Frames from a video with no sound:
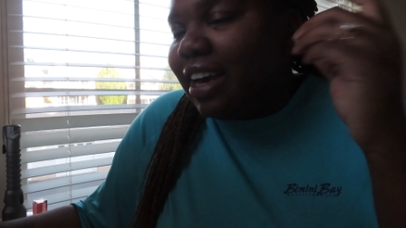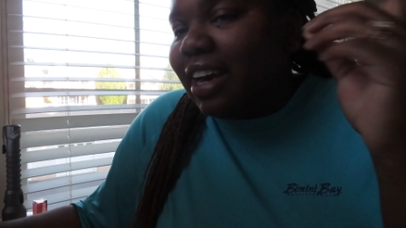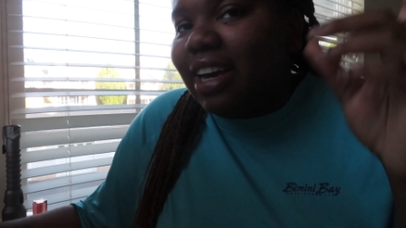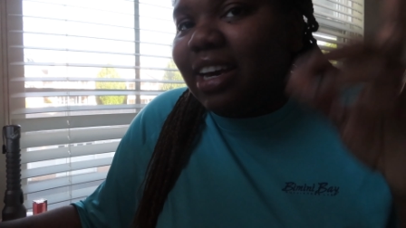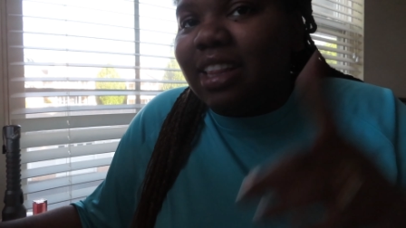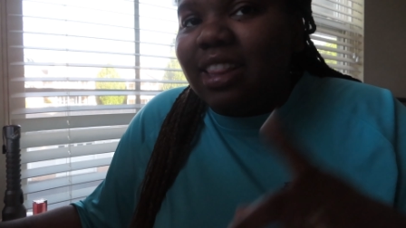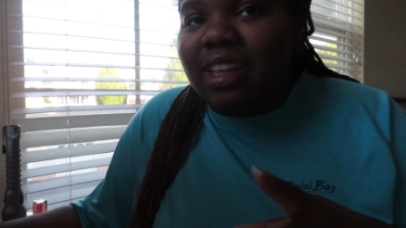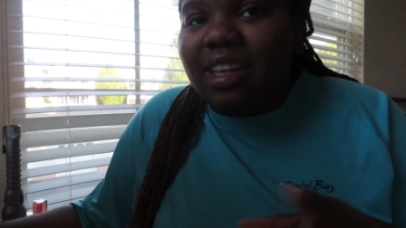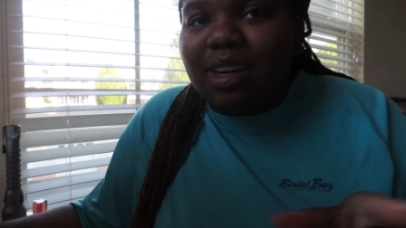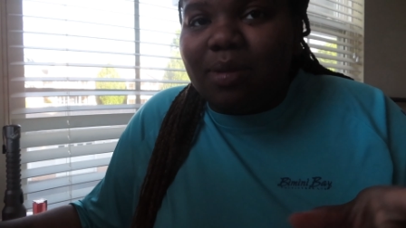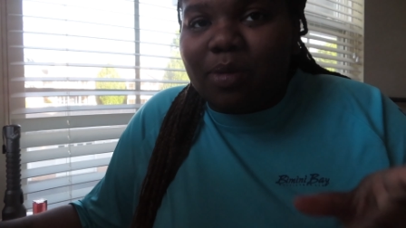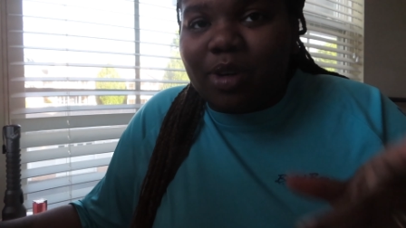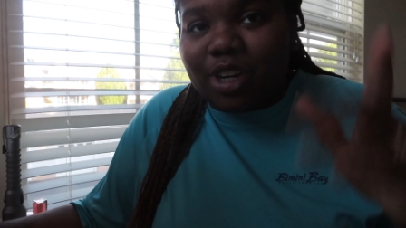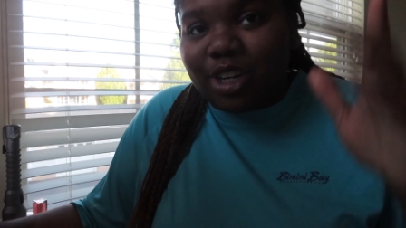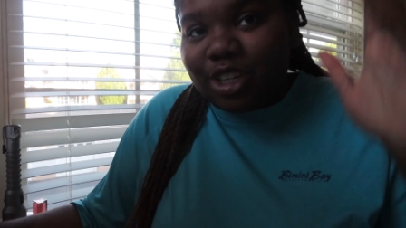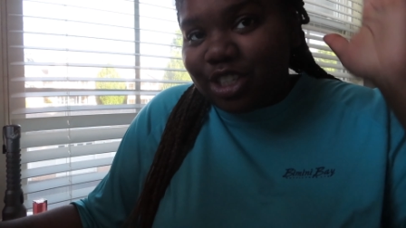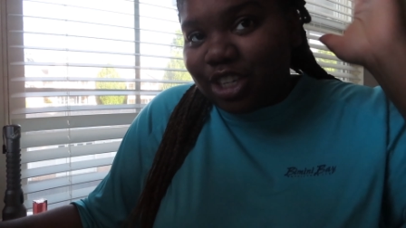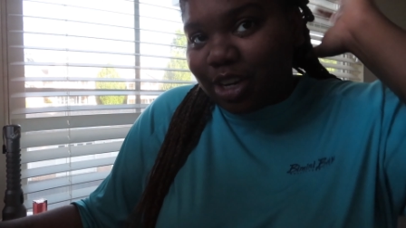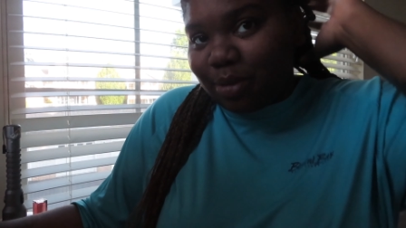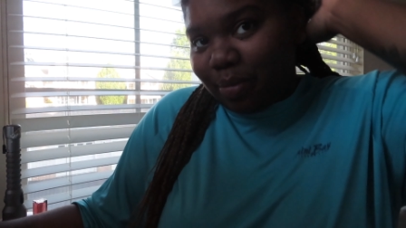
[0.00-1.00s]
and then I'm
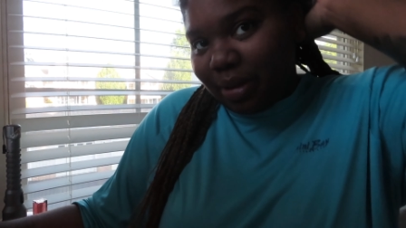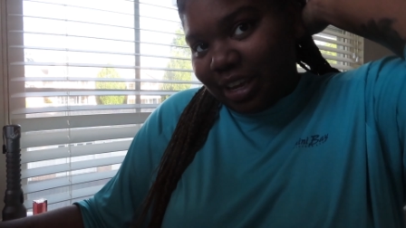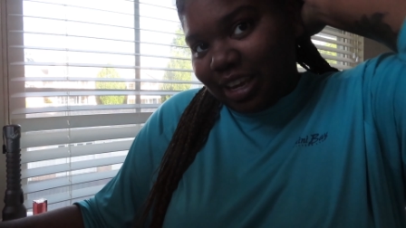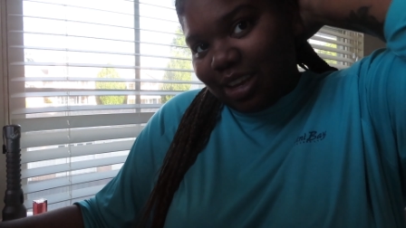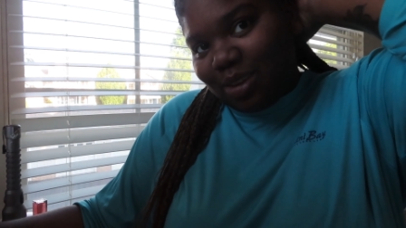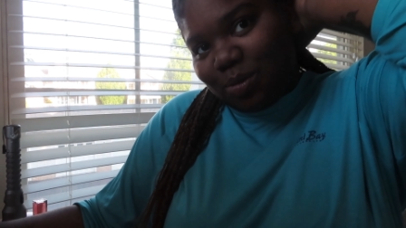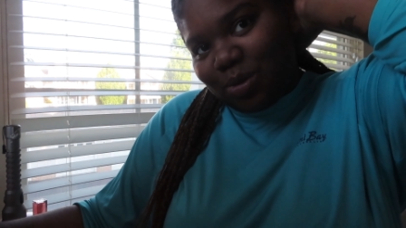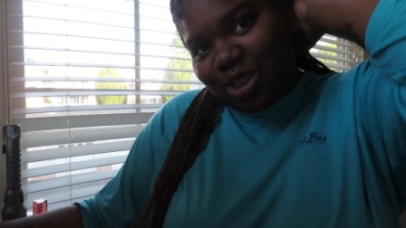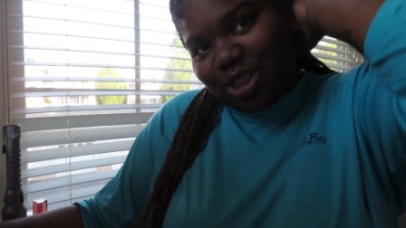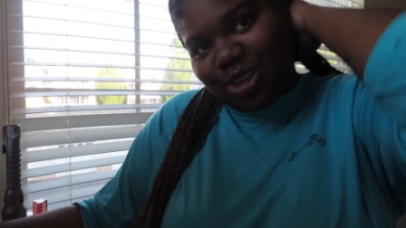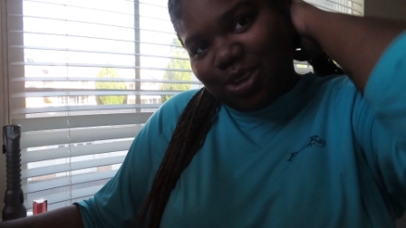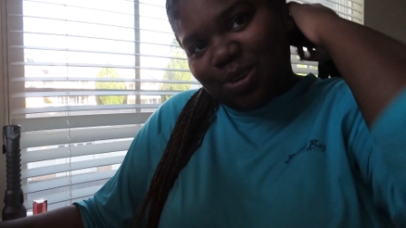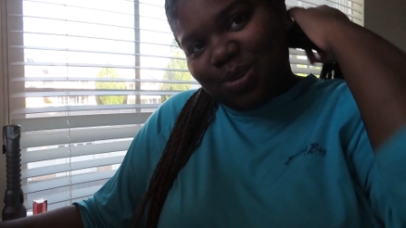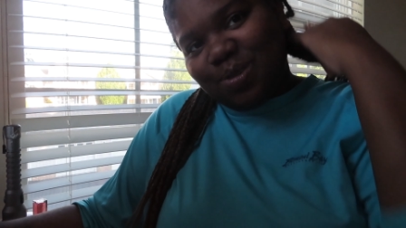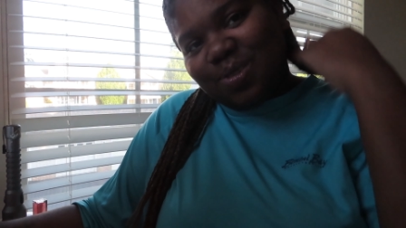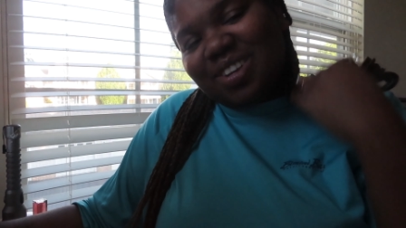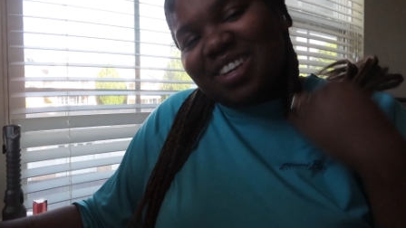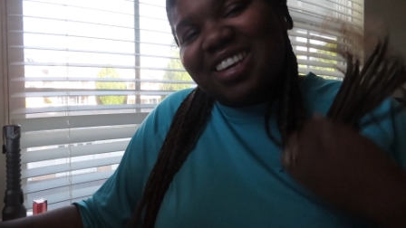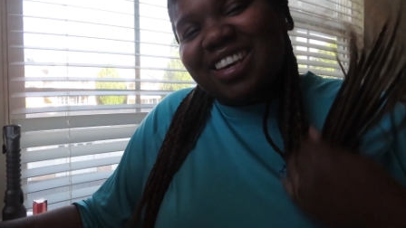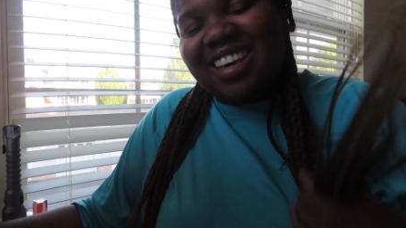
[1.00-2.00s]
gonna check back in with
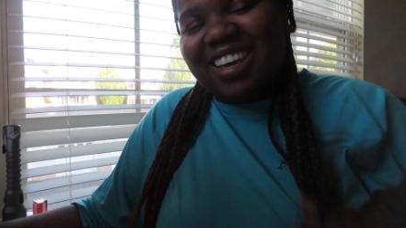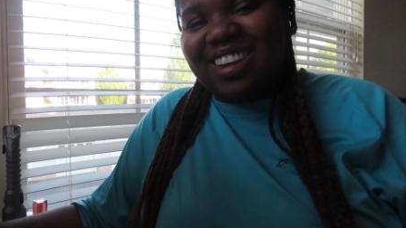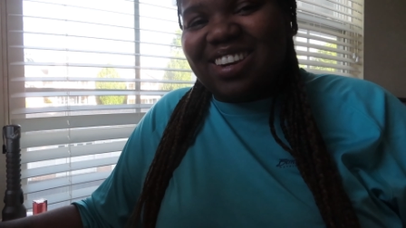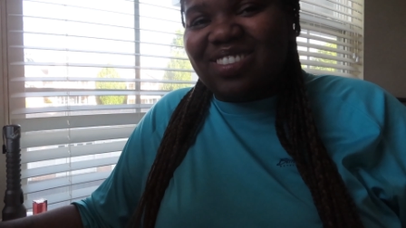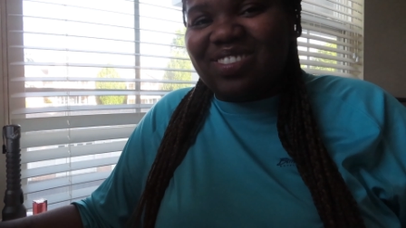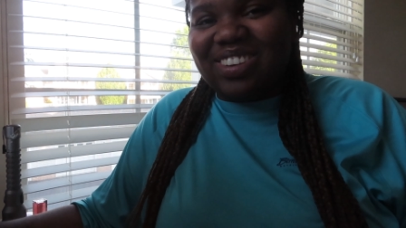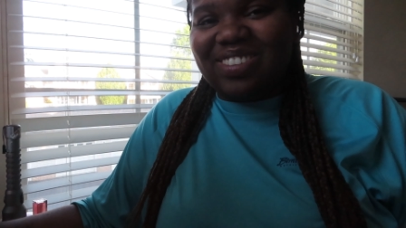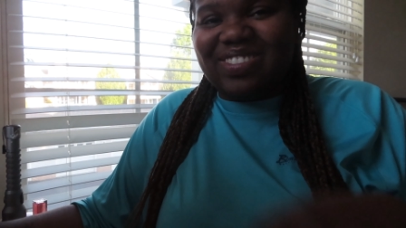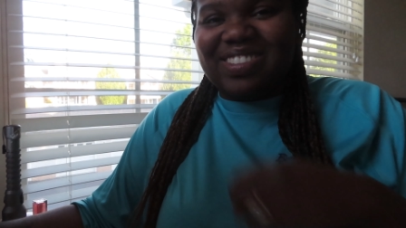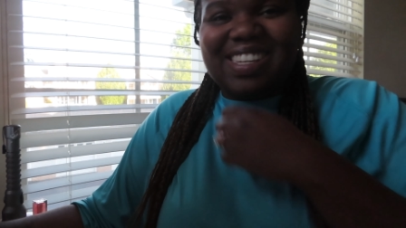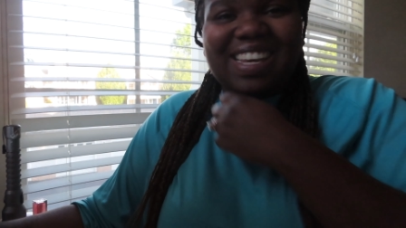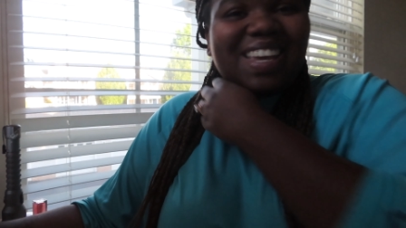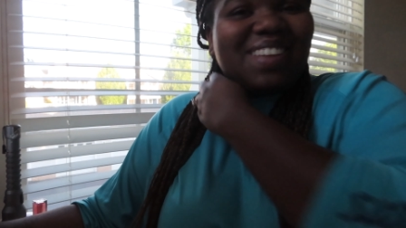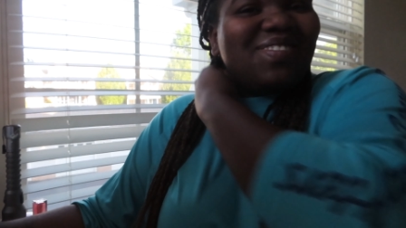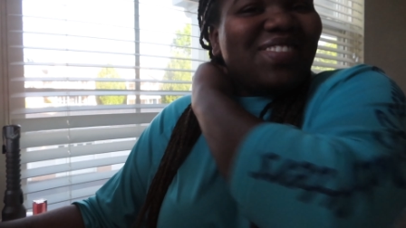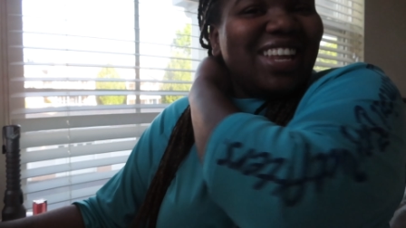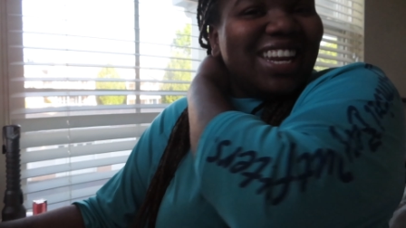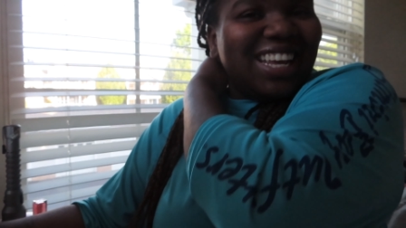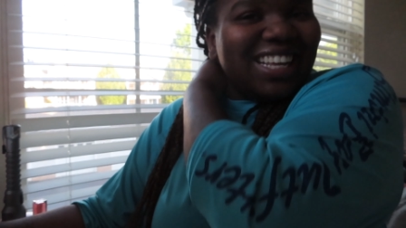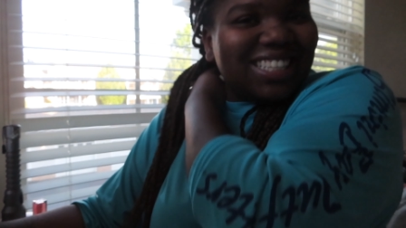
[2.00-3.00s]
you in 15
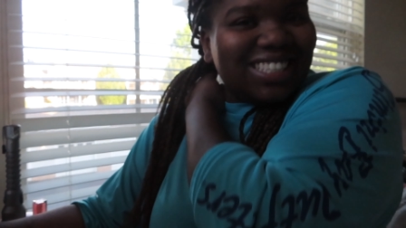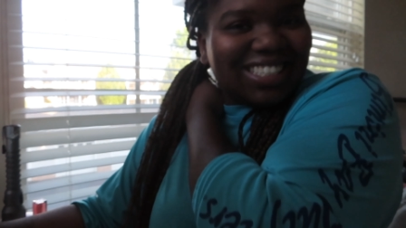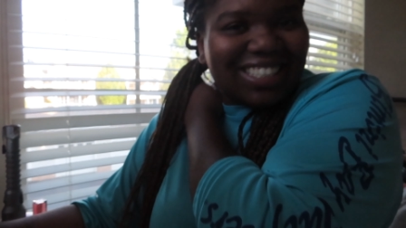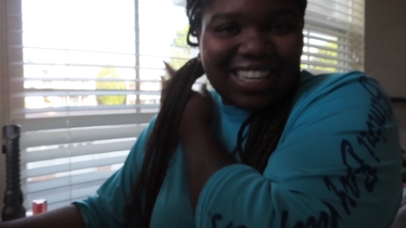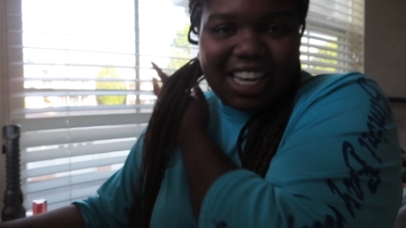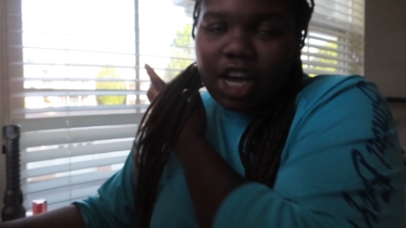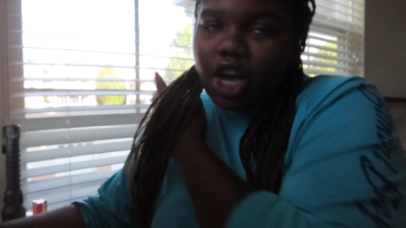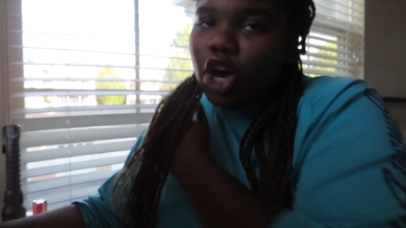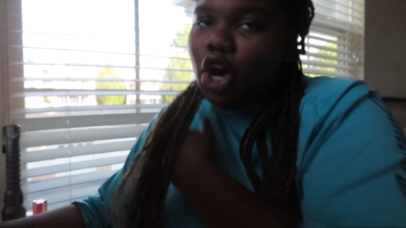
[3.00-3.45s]
minutes